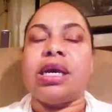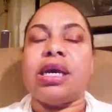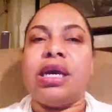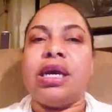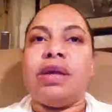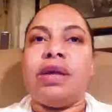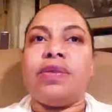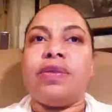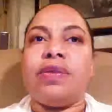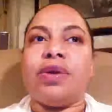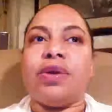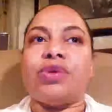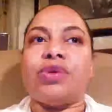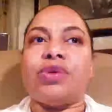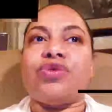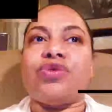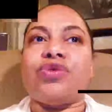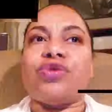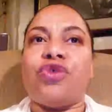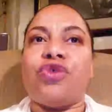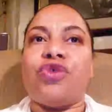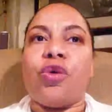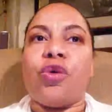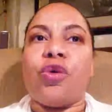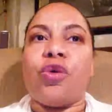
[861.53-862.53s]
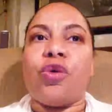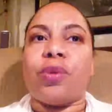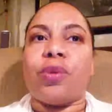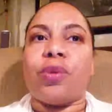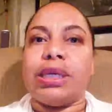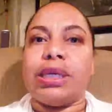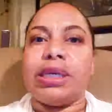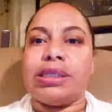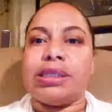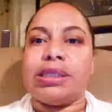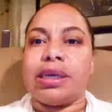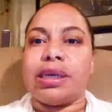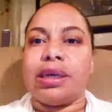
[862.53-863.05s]
there is no
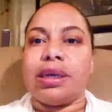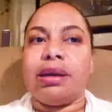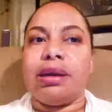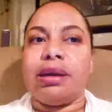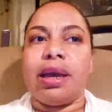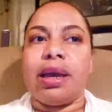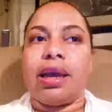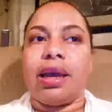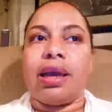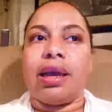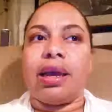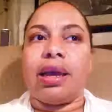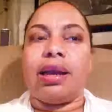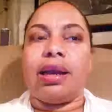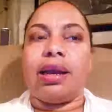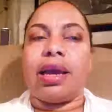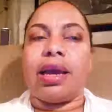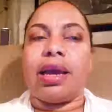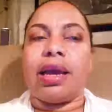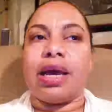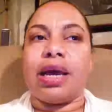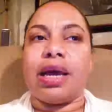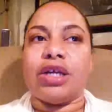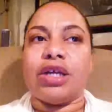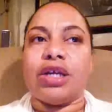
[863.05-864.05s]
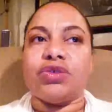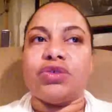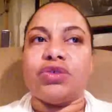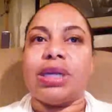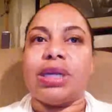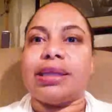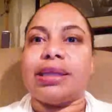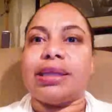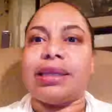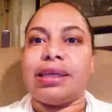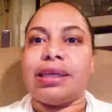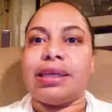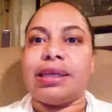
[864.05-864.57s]
reason in a country like
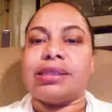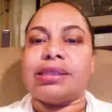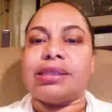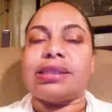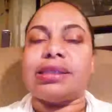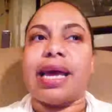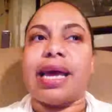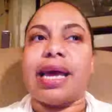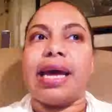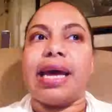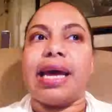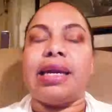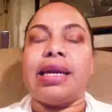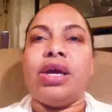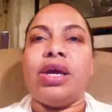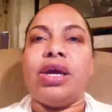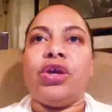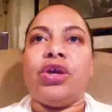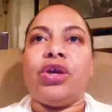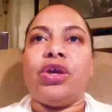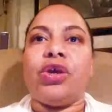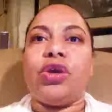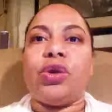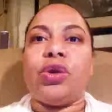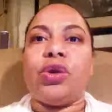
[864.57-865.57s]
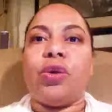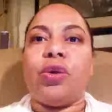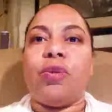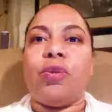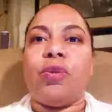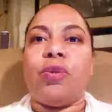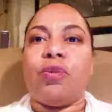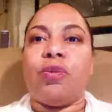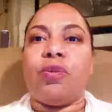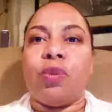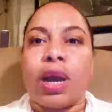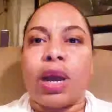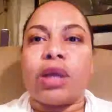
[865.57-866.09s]
this that,
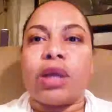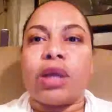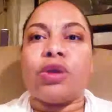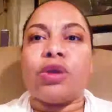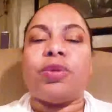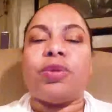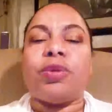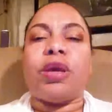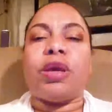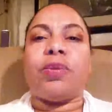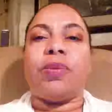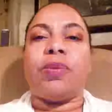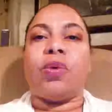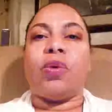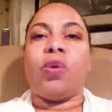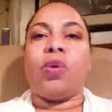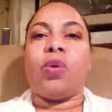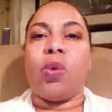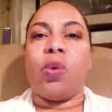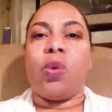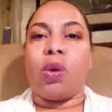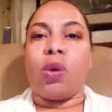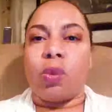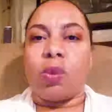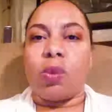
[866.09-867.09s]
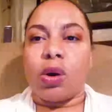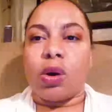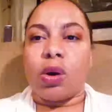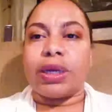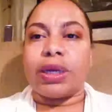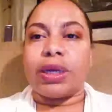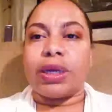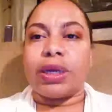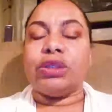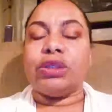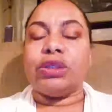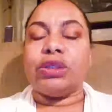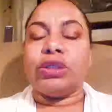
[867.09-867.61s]
regular people who are working
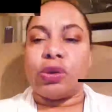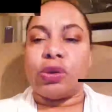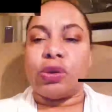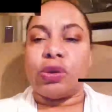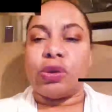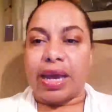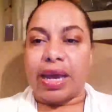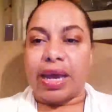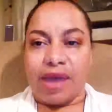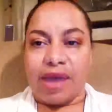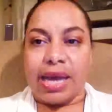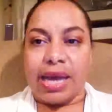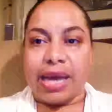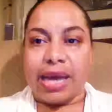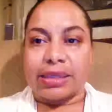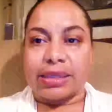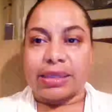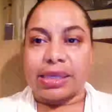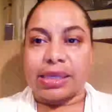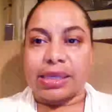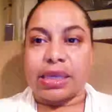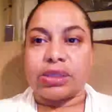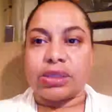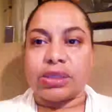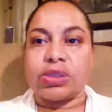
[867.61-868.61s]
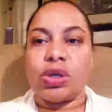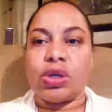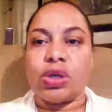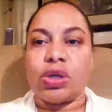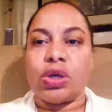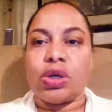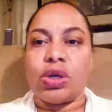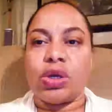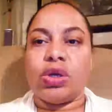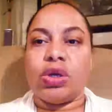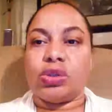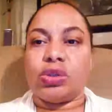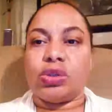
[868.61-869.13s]
don't have access
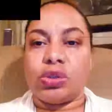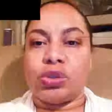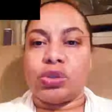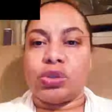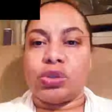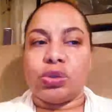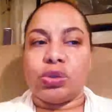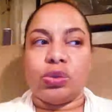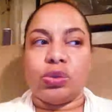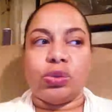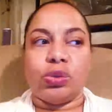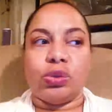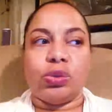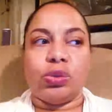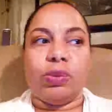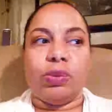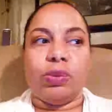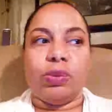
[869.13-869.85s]
to,